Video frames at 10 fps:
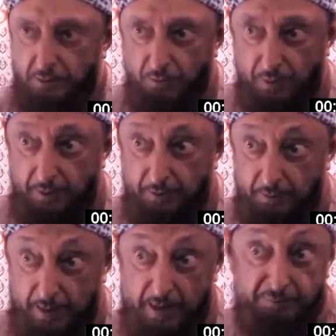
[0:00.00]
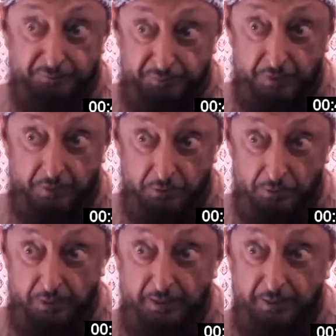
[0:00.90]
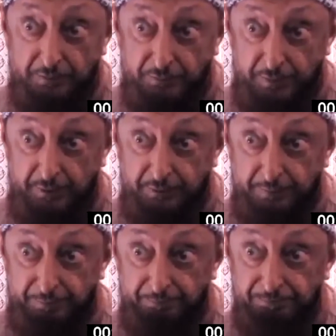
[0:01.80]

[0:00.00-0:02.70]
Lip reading: in the world after United States.